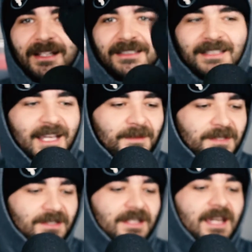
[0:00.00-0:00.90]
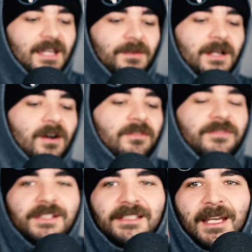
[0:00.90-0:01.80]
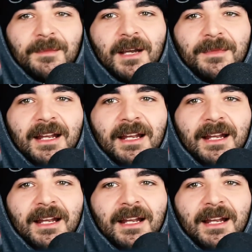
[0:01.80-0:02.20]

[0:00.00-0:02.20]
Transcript: got the names. Okay, here we go. First name coming